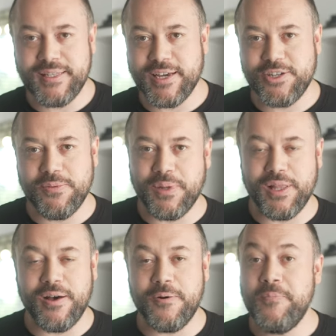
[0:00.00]
section
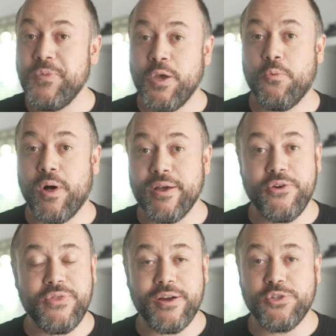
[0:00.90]
below. While
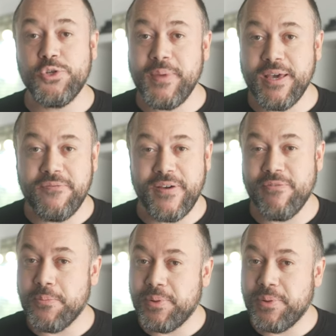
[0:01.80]
you're there, do me a favor,